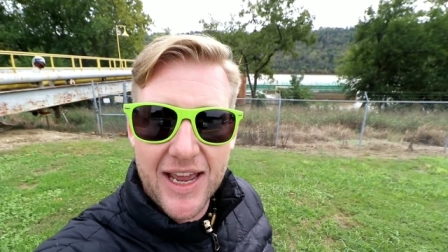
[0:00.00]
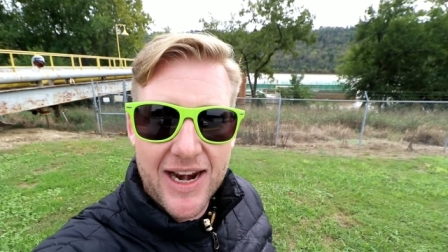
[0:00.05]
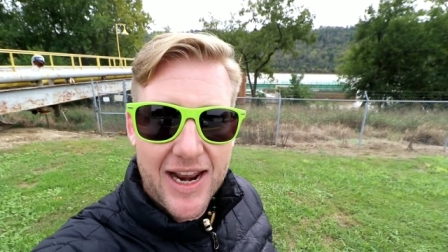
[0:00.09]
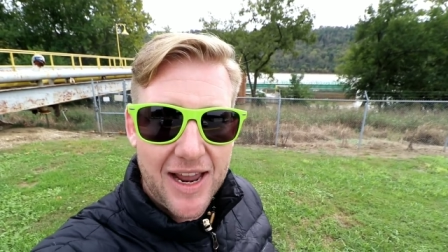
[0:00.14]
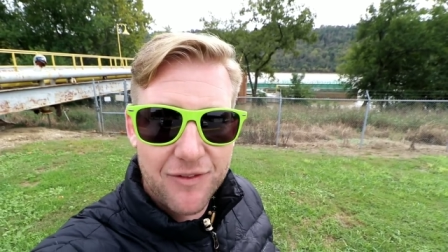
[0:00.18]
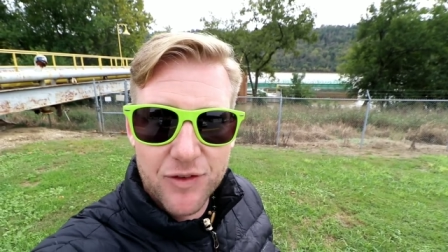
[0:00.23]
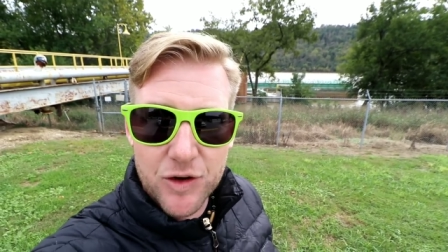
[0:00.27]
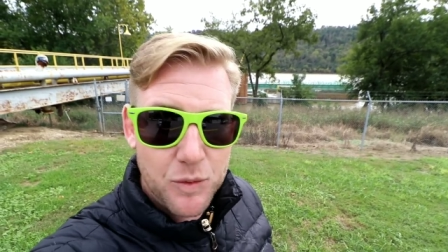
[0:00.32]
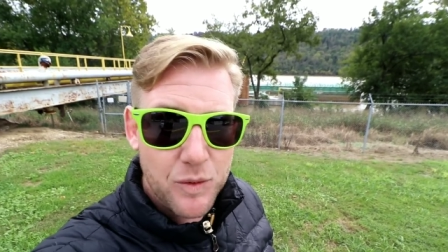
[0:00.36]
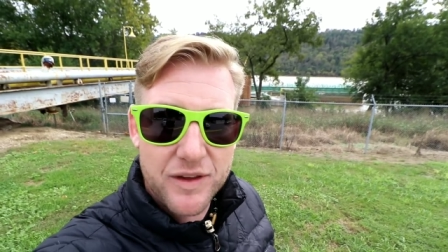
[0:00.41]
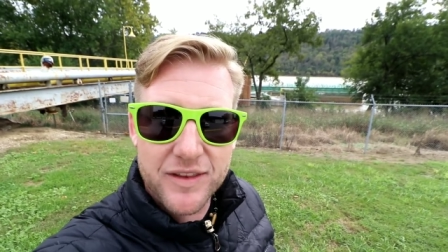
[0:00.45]
and
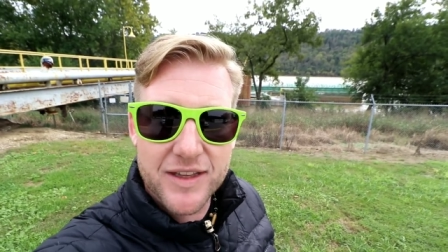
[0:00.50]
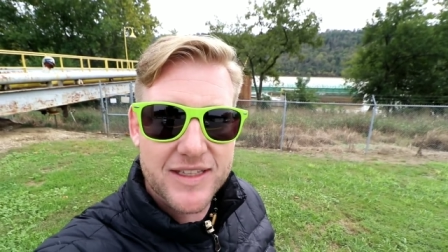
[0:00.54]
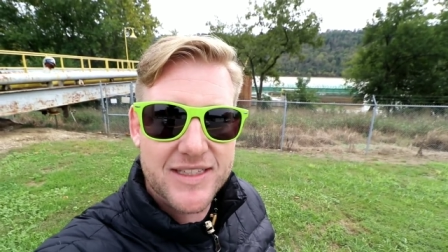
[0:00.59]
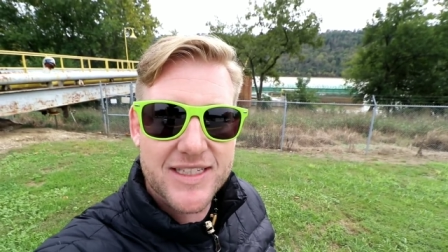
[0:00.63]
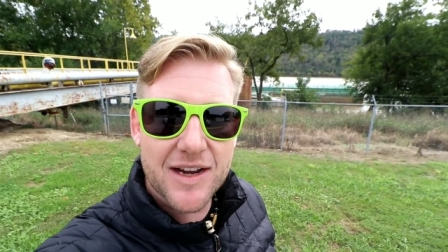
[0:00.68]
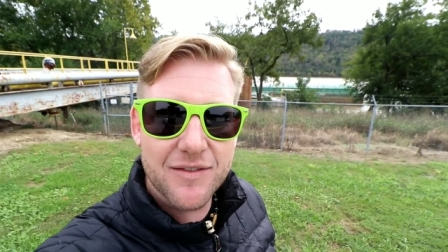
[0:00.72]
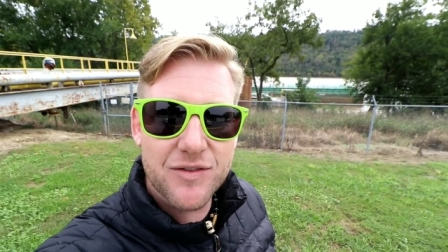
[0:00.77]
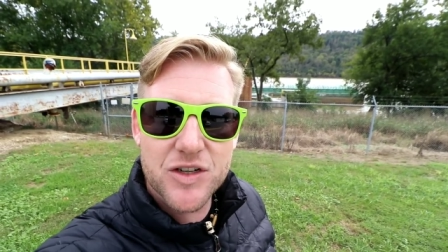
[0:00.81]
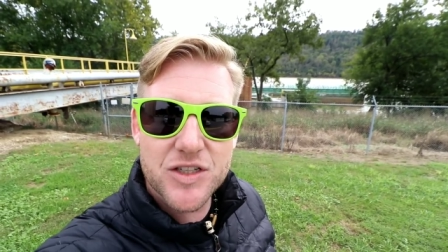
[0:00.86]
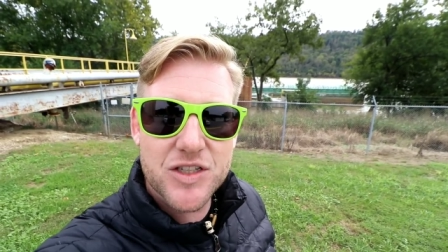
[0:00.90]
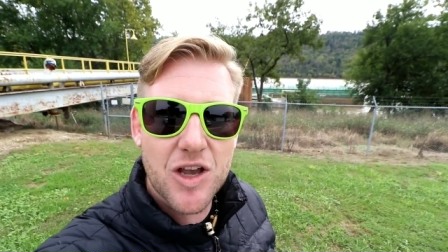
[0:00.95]
everyone
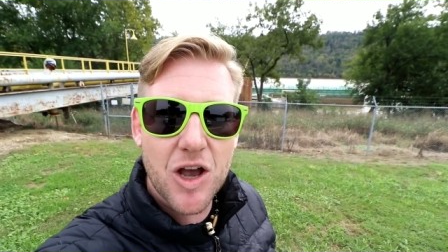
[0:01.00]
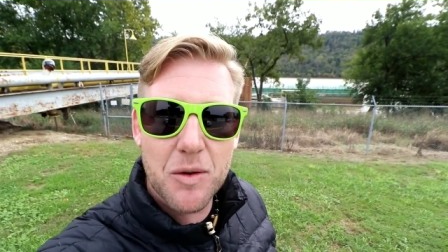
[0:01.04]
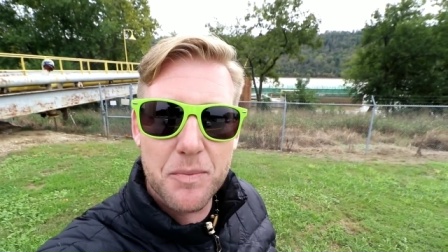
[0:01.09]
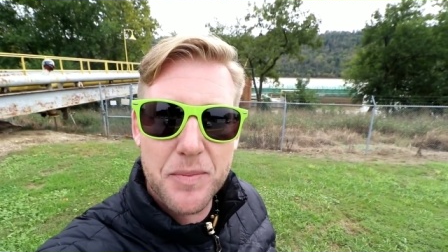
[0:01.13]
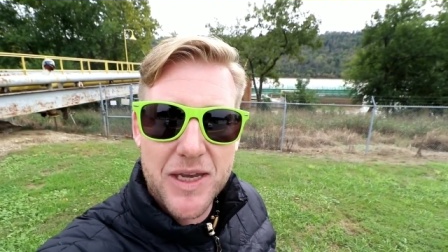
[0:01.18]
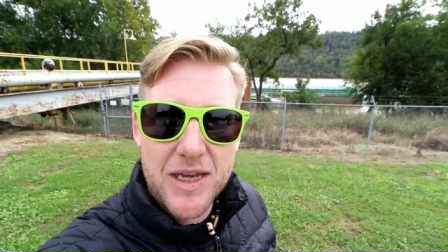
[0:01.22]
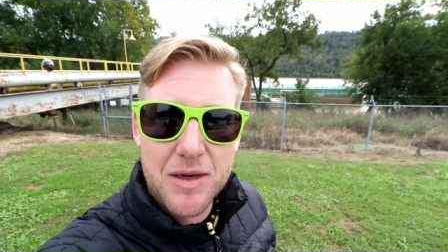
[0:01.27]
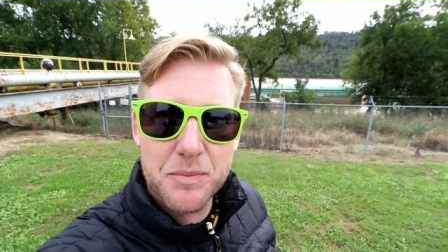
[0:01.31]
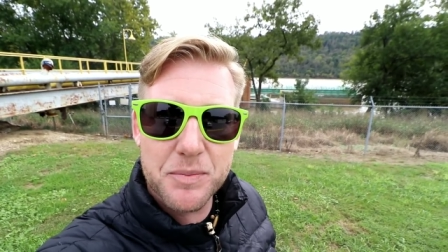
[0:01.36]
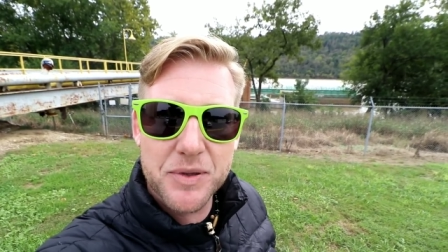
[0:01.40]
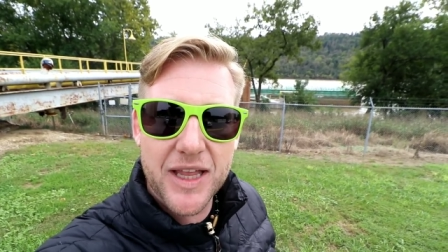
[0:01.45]
that's ever saw
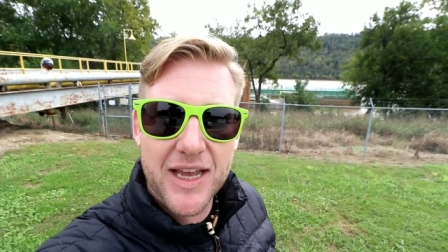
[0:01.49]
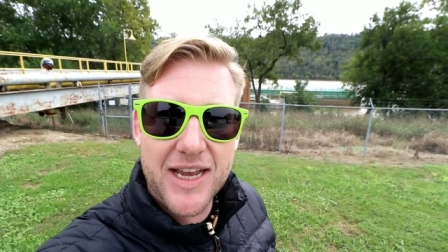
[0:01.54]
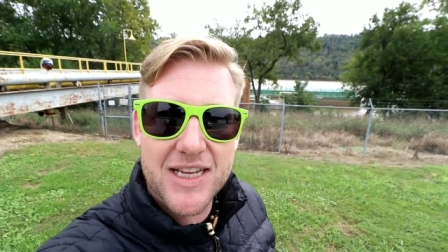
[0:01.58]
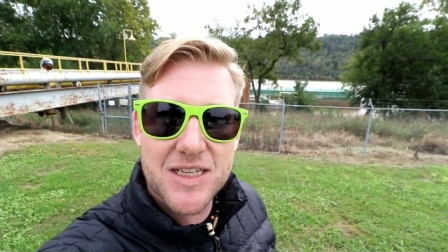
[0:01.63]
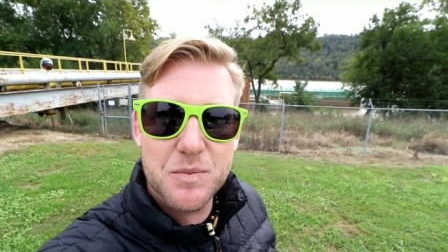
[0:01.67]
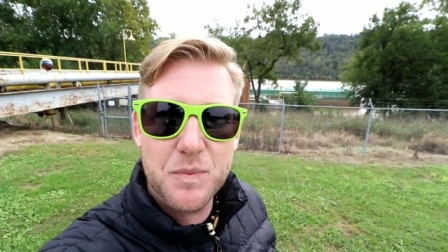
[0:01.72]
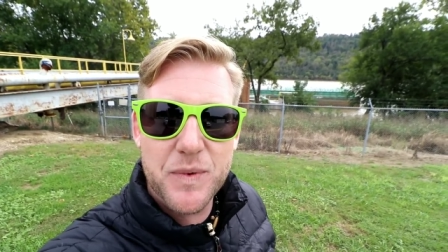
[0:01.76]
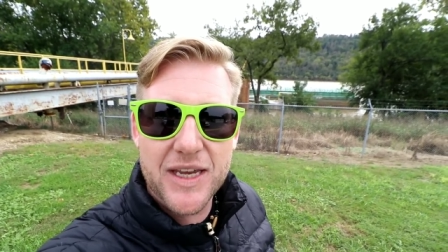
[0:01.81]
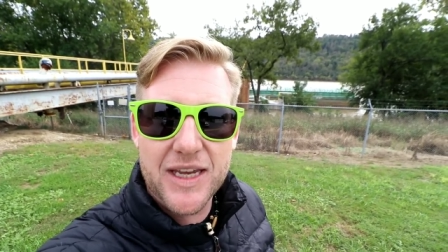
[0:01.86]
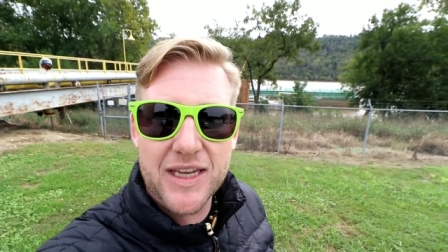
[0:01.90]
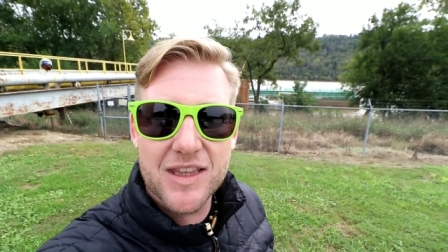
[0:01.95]
Pete play
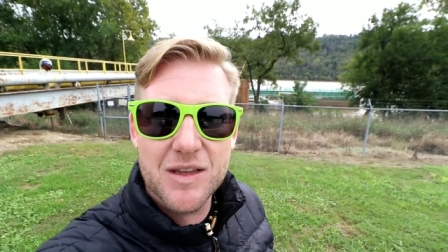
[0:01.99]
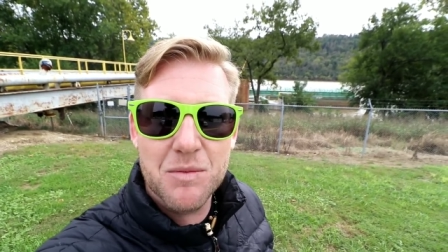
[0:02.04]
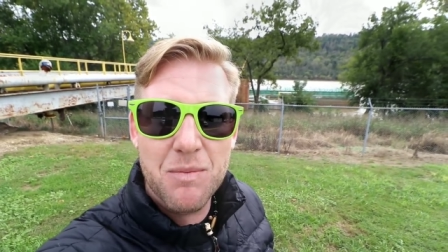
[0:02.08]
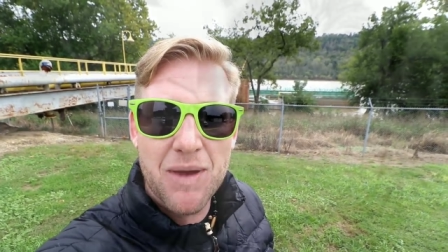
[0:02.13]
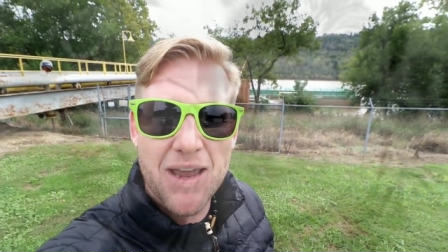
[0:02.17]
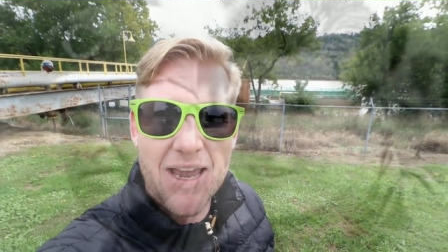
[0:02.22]
as being the